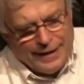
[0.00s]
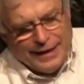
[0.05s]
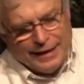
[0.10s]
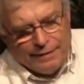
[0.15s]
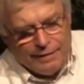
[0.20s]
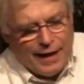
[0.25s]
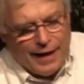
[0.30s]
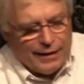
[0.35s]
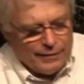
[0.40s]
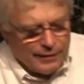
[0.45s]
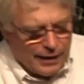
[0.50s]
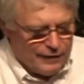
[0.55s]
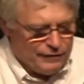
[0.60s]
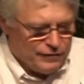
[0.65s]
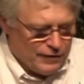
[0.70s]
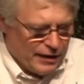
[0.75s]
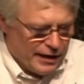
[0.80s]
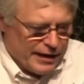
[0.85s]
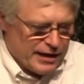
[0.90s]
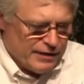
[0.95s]
In that
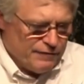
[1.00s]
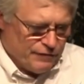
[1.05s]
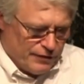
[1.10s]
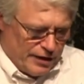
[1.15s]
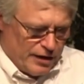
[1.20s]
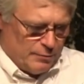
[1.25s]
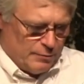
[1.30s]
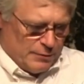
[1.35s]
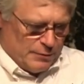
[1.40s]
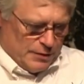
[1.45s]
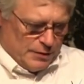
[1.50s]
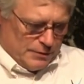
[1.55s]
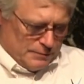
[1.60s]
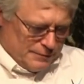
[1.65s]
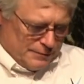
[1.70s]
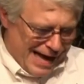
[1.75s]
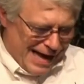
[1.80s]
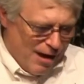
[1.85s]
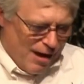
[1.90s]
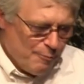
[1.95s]
lifelike environment,
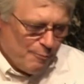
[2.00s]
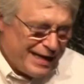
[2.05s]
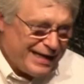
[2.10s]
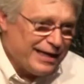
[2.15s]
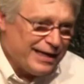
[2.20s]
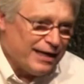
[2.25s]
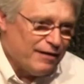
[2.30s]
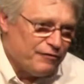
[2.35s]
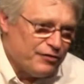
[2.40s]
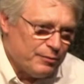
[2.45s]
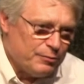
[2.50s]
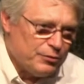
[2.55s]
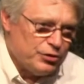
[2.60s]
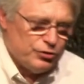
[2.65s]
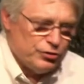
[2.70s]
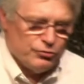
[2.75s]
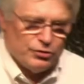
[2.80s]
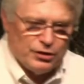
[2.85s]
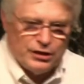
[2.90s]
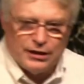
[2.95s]
how many of them
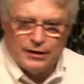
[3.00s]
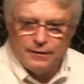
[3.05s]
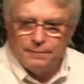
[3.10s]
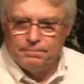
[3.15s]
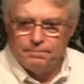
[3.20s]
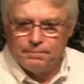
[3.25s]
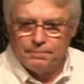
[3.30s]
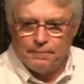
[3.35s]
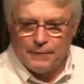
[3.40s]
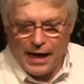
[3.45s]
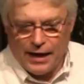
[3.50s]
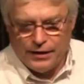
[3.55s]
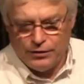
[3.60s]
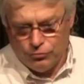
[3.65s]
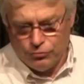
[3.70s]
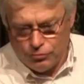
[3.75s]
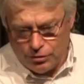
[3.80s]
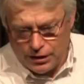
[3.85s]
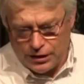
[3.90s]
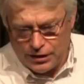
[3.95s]
do you need?
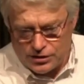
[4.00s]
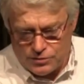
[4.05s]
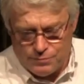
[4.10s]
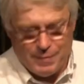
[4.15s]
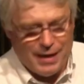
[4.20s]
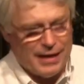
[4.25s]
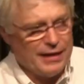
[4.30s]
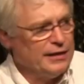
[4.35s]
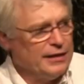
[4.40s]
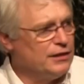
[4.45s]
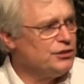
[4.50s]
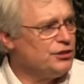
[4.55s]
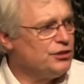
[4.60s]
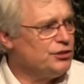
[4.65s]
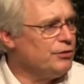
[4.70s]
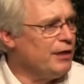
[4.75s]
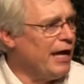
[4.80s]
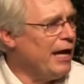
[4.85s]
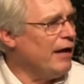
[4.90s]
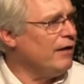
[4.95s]
And you need as many
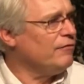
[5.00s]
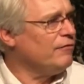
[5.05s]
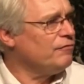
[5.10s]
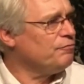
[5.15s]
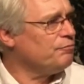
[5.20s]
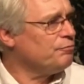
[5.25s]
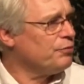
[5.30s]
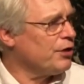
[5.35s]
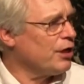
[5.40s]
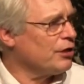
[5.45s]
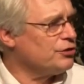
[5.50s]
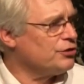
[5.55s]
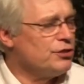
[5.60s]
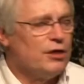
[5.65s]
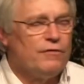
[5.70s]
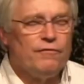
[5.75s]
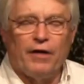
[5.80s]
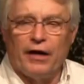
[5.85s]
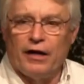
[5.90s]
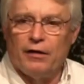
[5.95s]
as you have
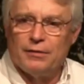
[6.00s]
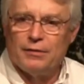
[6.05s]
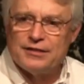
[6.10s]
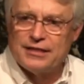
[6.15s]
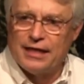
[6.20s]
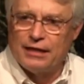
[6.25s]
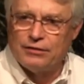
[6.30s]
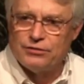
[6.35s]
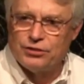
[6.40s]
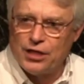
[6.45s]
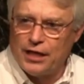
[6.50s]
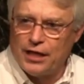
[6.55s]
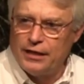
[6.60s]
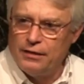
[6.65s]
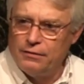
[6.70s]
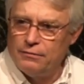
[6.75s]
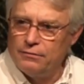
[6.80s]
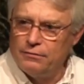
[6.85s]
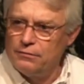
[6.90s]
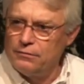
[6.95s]
production environments
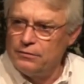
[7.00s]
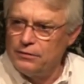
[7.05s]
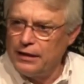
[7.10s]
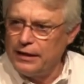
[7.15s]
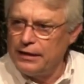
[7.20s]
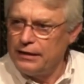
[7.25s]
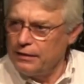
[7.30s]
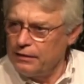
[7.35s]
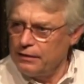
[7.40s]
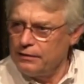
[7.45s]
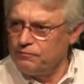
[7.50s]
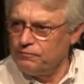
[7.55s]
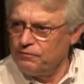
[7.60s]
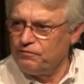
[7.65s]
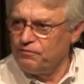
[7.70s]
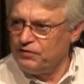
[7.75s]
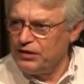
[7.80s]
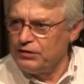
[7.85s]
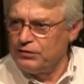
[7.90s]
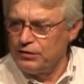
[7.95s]
outside and in
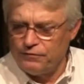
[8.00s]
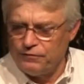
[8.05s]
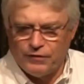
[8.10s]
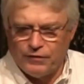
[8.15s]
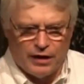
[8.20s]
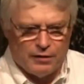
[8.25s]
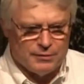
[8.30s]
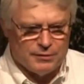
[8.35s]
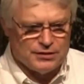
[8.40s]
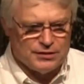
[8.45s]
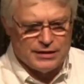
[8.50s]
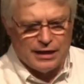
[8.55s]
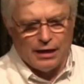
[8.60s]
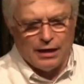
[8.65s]
field environments.